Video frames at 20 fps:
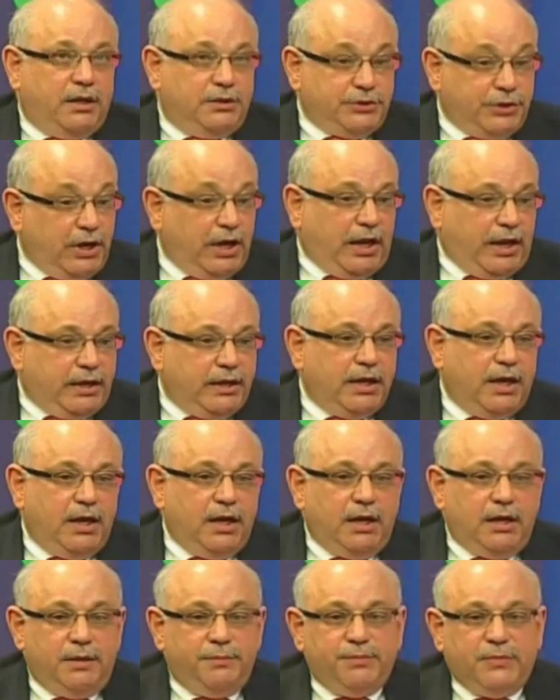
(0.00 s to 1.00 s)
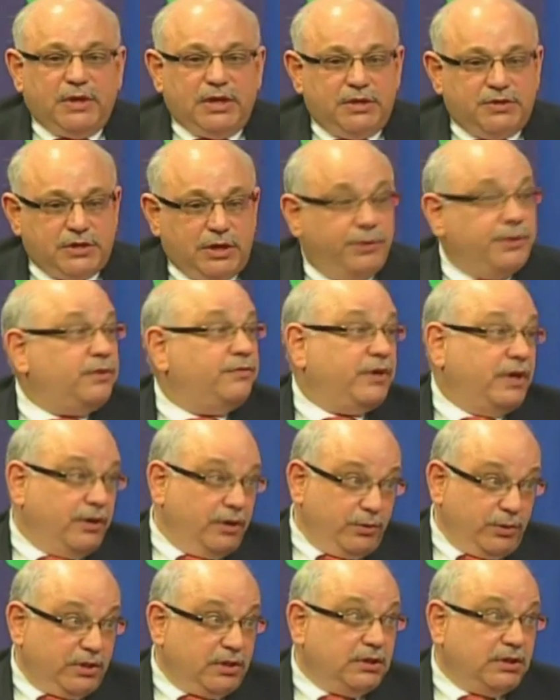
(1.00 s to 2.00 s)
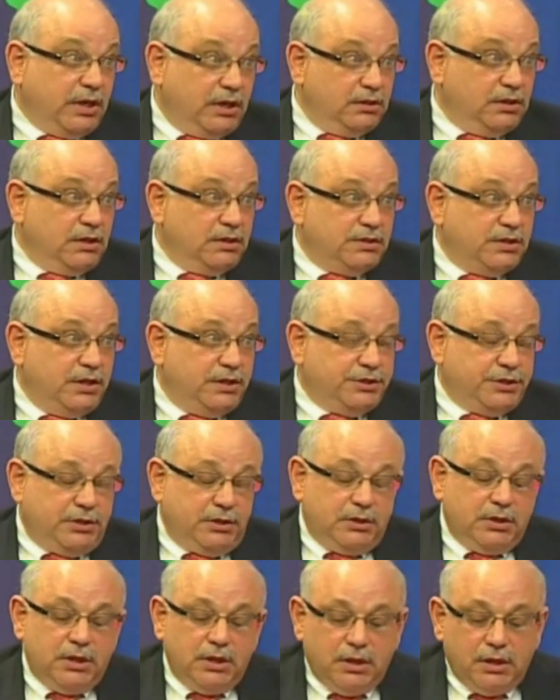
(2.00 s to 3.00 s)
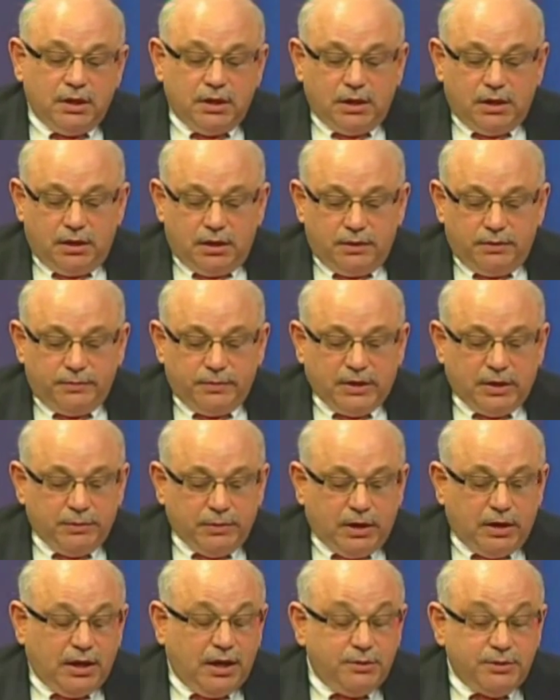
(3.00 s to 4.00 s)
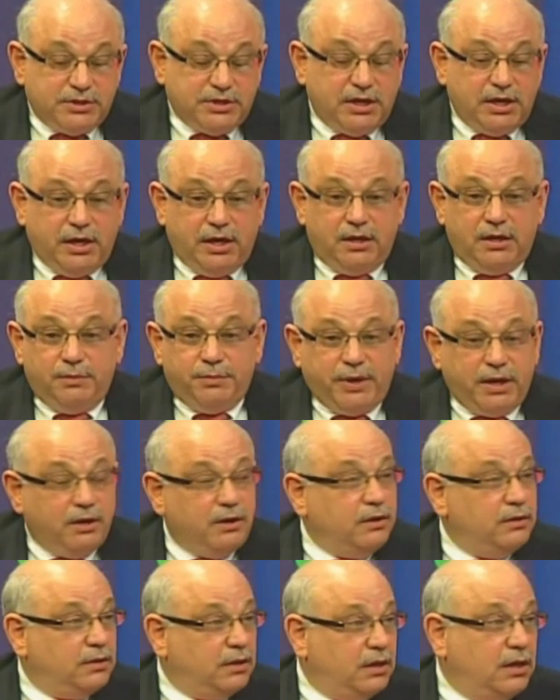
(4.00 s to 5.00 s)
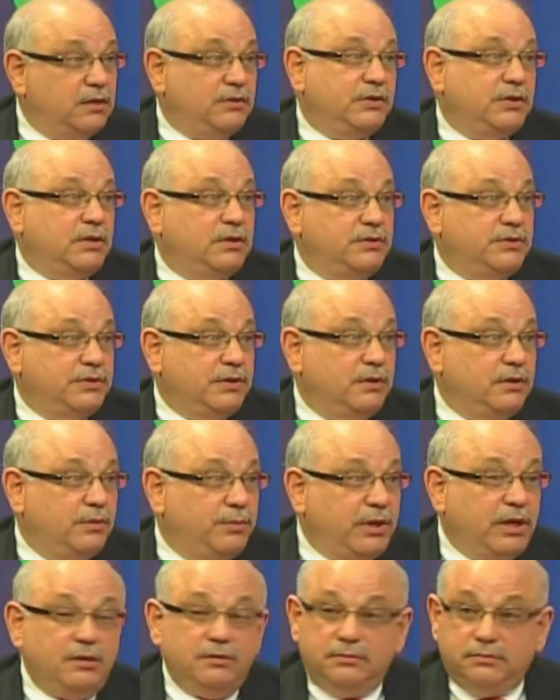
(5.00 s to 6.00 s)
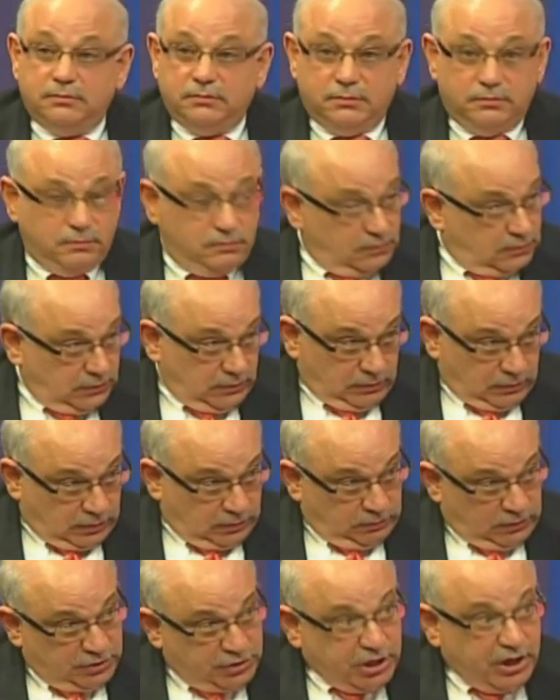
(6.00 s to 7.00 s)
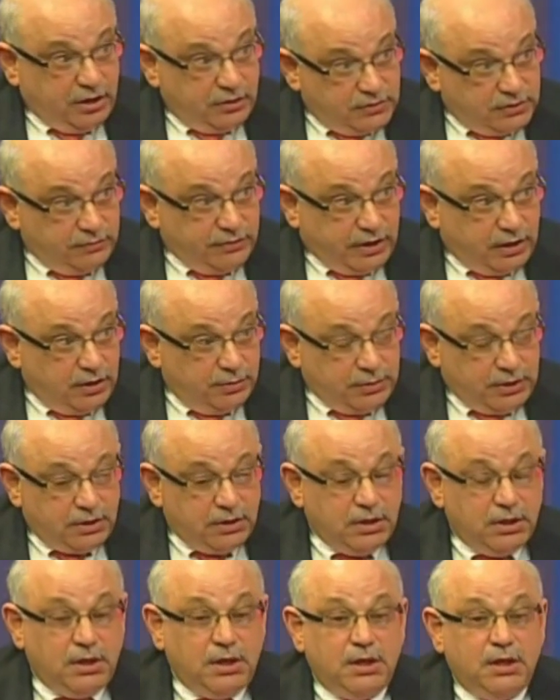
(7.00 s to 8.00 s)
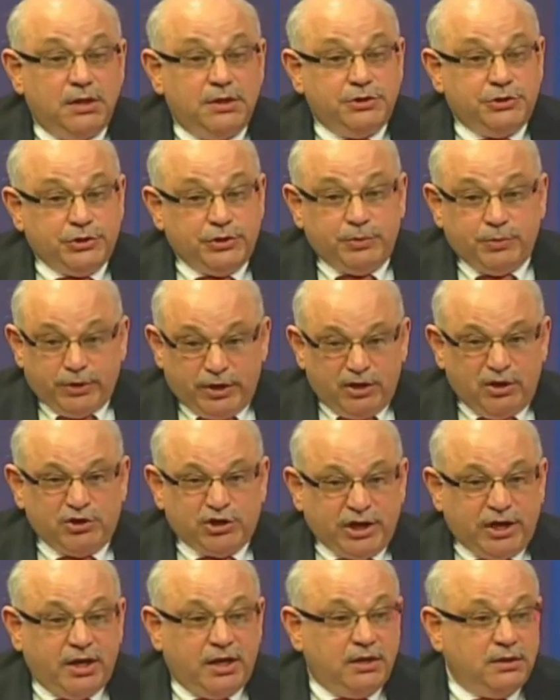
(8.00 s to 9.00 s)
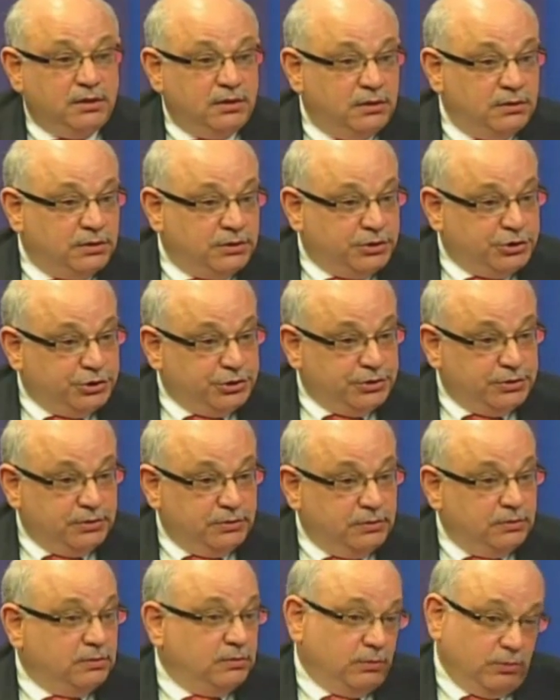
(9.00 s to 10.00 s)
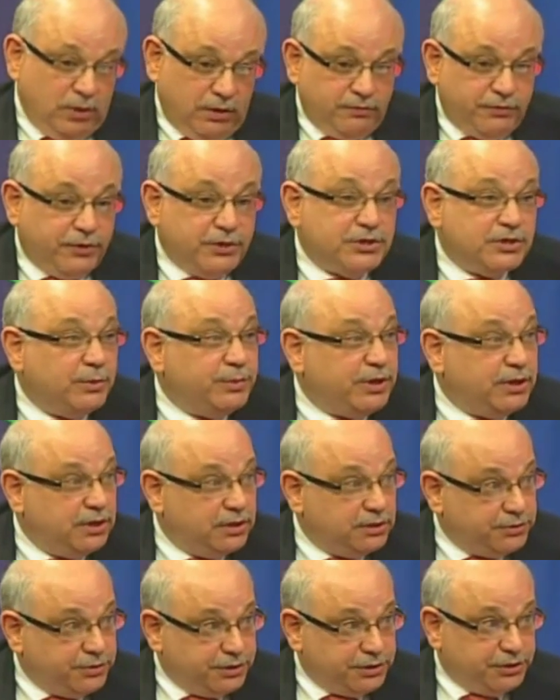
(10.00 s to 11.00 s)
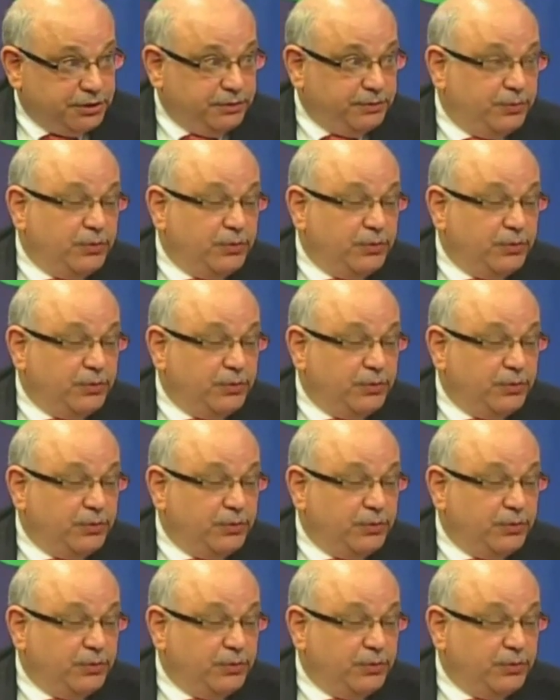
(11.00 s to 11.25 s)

try. It's going to vary with the diagnostician. Well, I would say any parent that has a concern about the child's development should bring the child to, well, first the pediatrician.